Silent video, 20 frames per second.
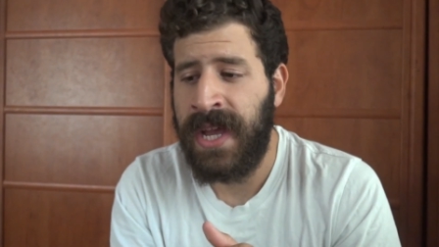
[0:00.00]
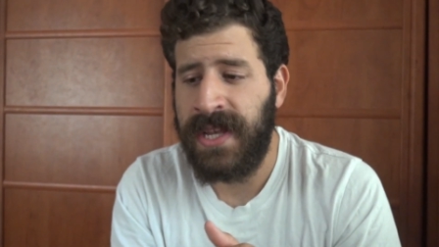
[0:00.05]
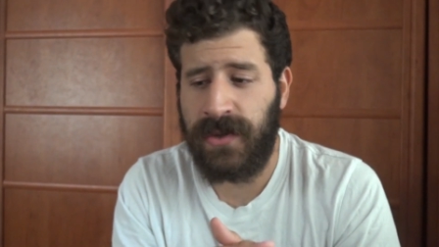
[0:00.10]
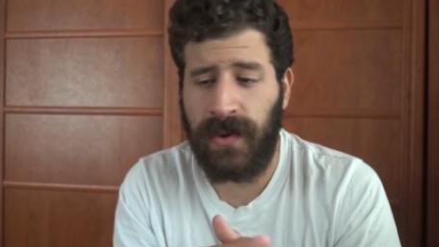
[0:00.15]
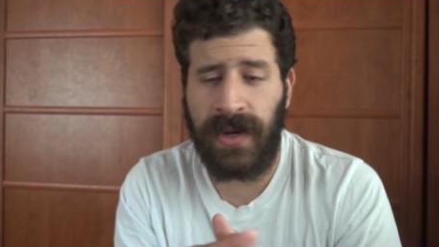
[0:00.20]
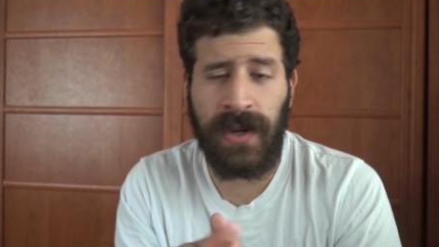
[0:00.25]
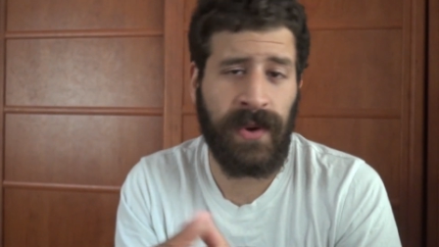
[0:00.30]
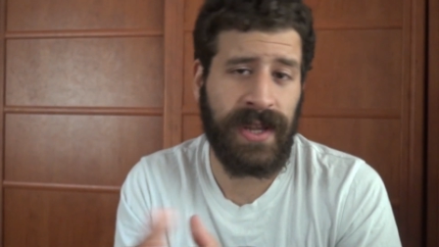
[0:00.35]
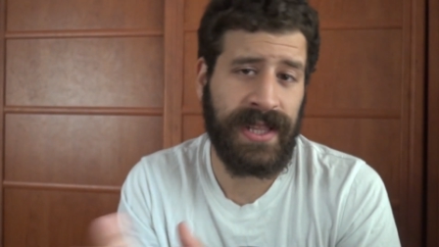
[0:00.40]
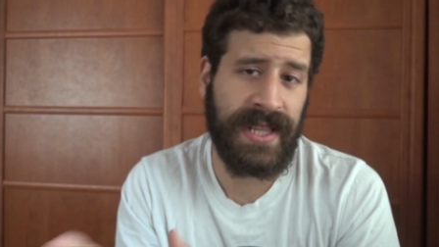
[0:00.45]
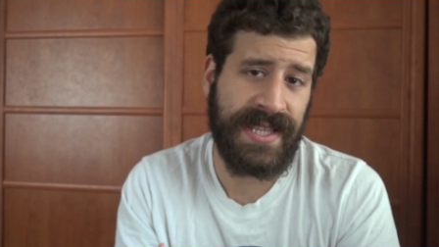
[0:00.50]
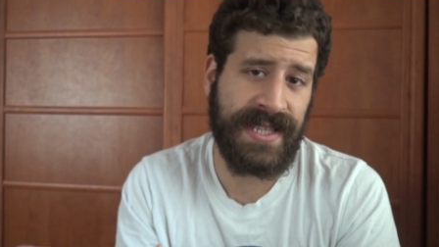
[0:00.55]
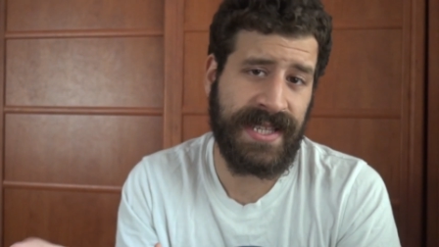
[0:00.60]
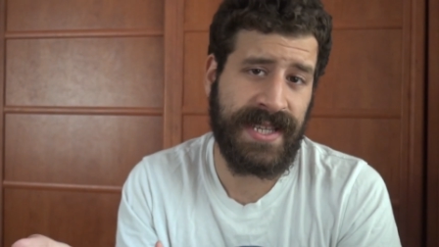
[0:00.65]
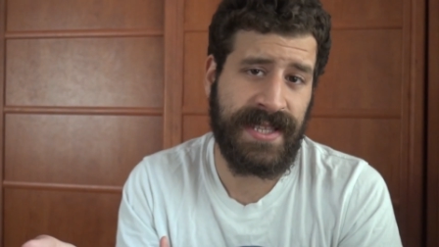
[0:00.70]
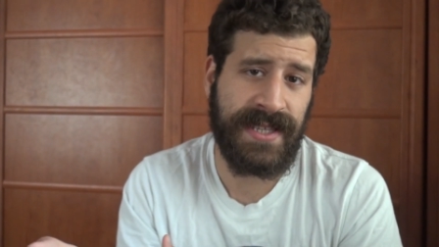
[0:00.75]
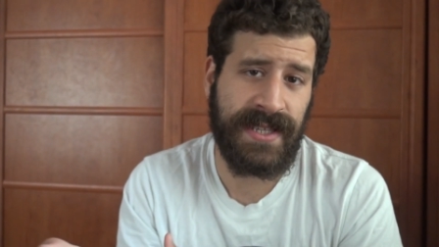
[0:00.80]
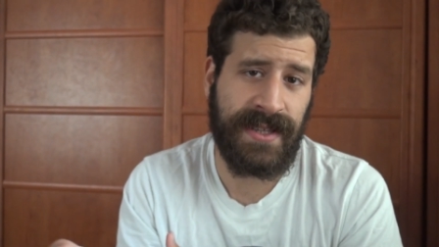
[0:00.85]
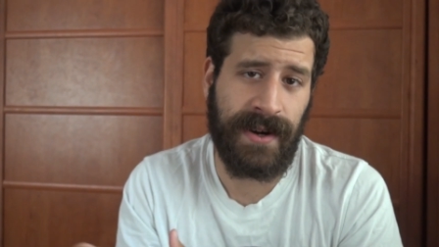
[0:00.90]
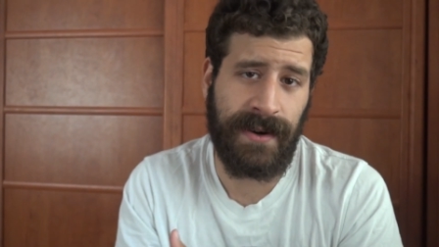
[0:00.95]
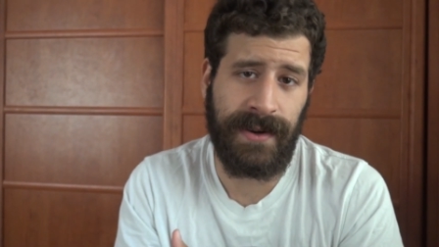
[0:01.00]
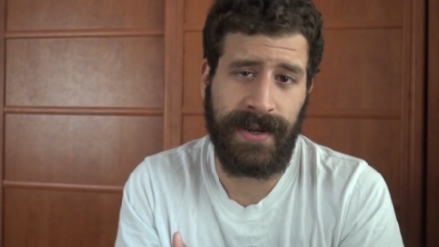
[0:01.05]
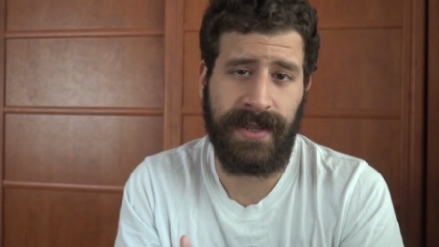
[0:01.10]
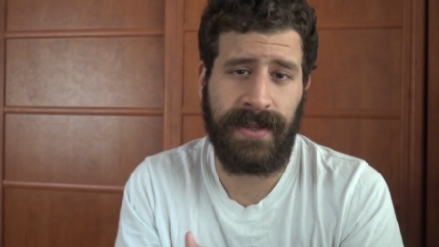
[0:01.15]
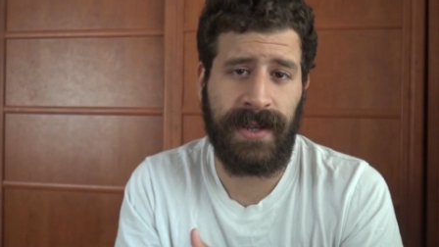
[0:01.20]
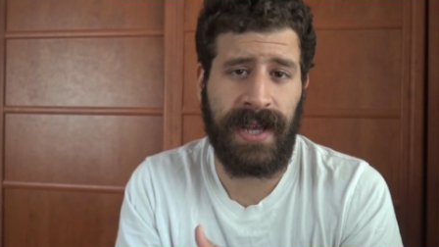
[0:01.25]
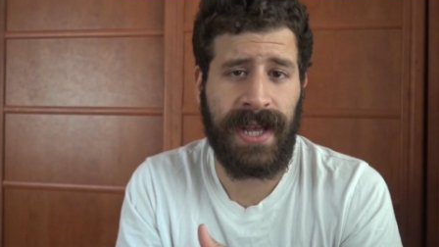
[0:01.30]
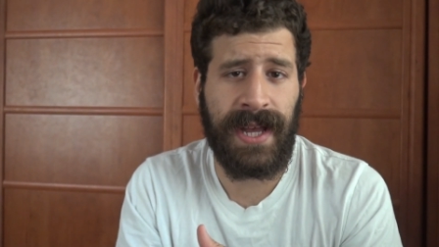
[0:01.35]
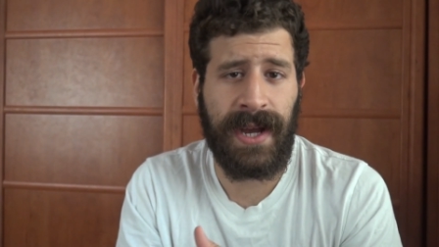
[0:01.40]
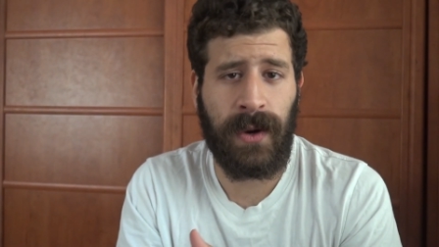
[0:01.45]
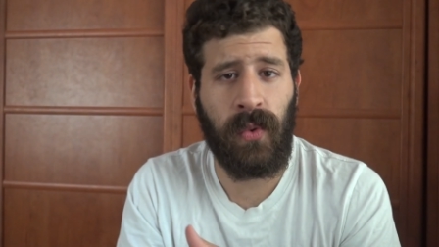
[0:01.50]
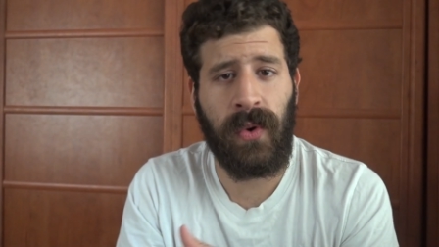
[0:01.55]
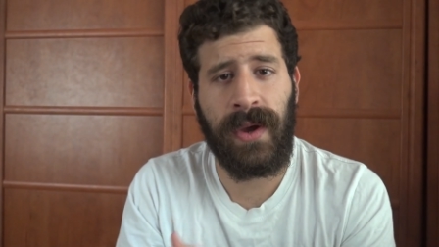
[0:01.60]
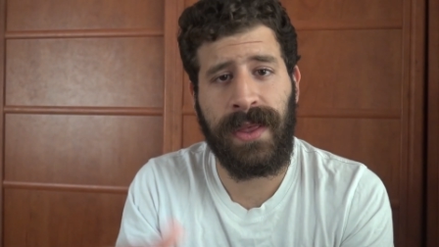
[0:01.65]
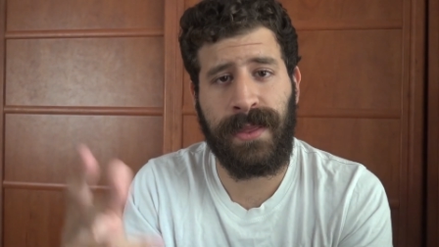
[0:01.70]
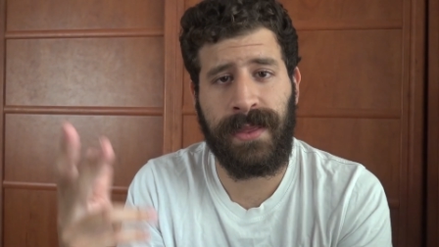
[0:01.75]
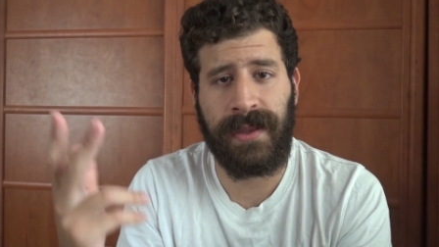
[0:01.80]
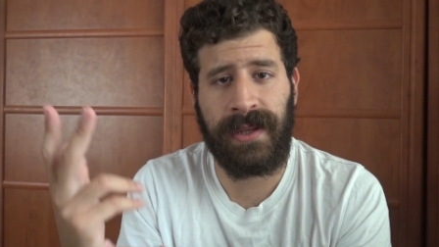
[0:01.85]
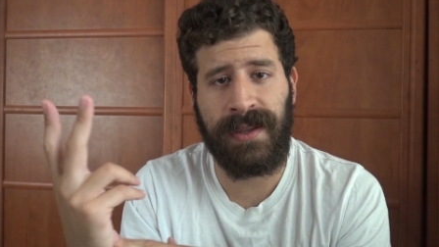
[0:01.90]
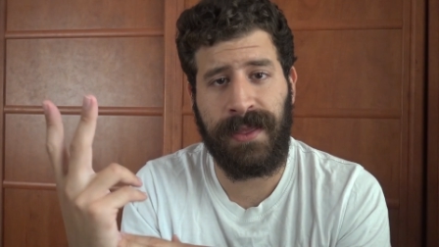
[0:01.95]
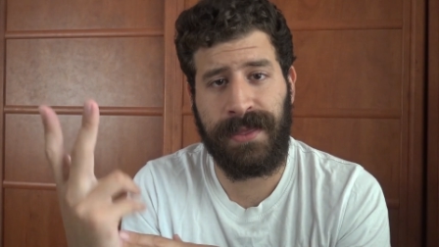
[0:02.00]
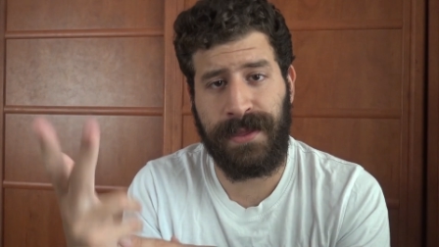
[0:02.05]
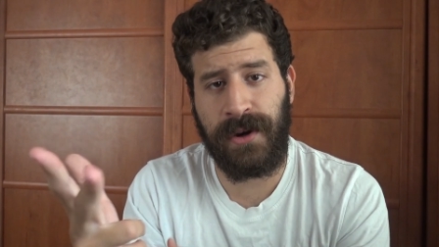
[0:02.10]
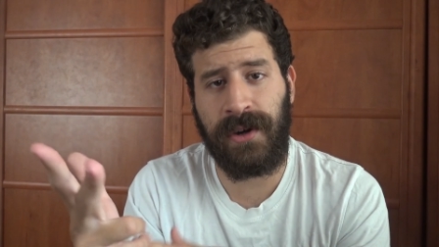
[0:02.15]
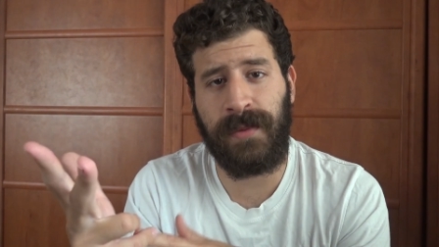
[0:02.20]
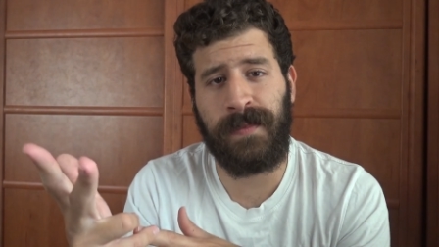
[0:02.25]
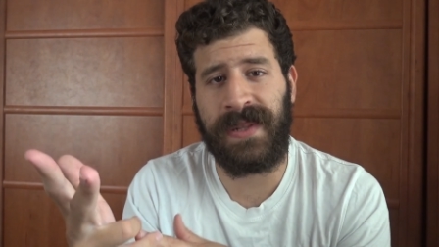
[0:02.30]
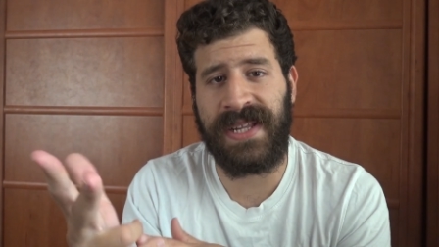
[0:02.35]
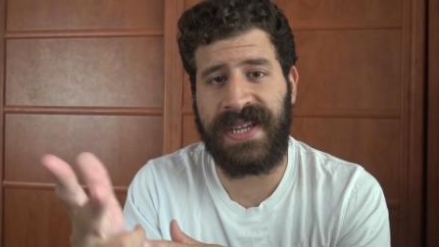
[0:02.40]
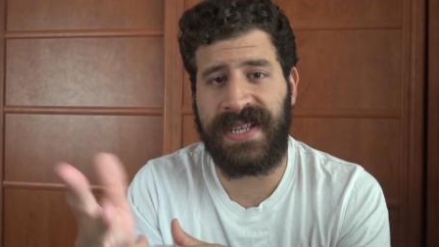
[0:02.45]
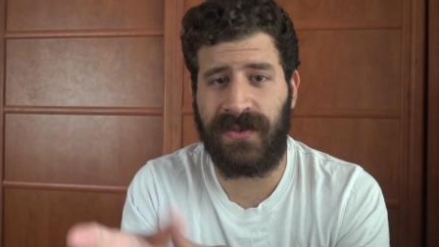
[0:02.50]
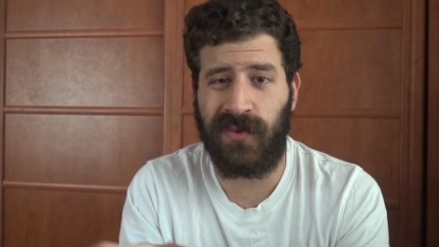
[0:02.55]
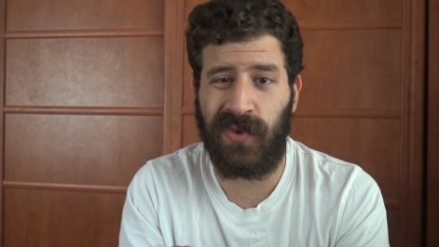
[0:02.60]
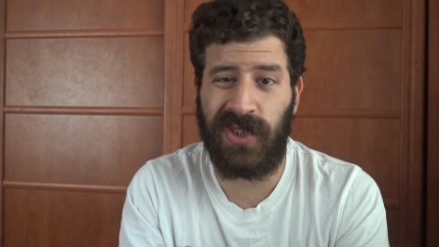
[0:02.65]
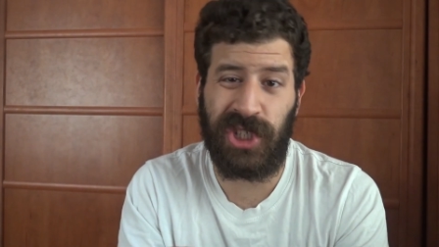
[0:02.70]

So anyway, let's get started uh, with the third place,